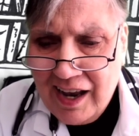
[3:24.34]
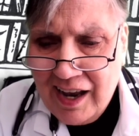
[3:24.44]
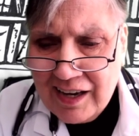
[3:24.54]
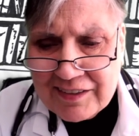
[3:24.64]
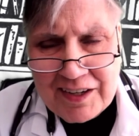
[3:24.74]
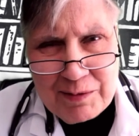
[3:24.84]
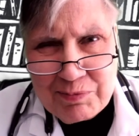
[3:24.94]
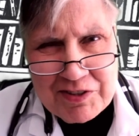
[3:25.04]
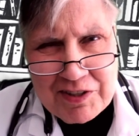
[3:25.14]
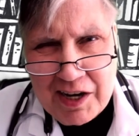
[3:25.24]

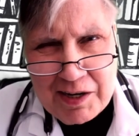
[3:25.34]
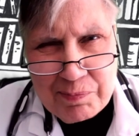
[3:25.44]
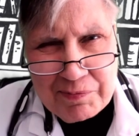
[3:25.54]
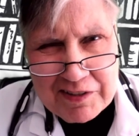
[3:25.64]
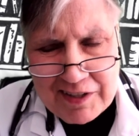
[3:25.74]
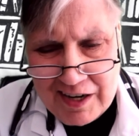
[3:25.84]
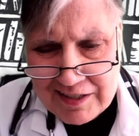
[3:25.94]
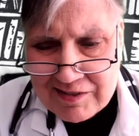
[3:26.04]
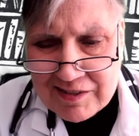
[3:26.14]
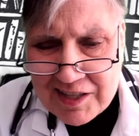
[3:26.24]
Attempts to
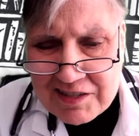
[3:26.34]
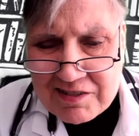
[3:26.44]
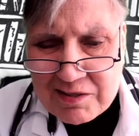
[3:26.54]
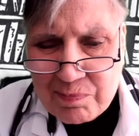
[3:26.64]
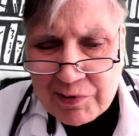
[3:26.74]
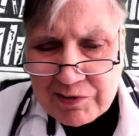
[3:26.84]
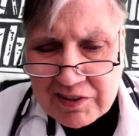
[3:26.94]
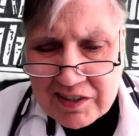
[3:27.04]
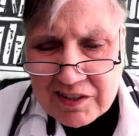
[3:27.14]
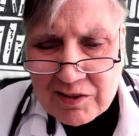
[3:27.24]
hypnotize this
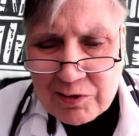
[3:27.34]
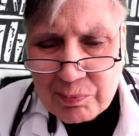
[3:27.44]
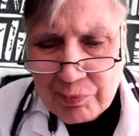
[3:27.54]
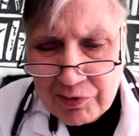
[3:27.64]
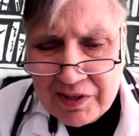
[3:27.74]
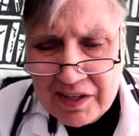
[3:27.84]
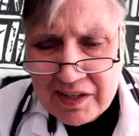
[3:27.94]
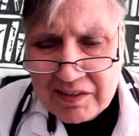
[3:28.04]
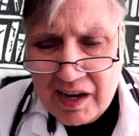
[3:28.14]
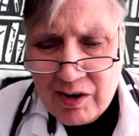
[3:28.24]
particular
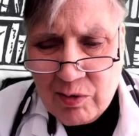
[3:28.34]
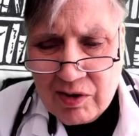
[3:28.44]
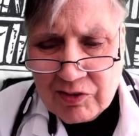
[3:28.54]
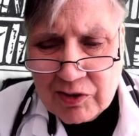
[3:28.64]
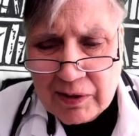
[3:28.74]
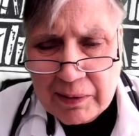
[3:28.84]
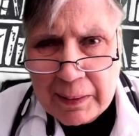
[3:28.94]
breed, however,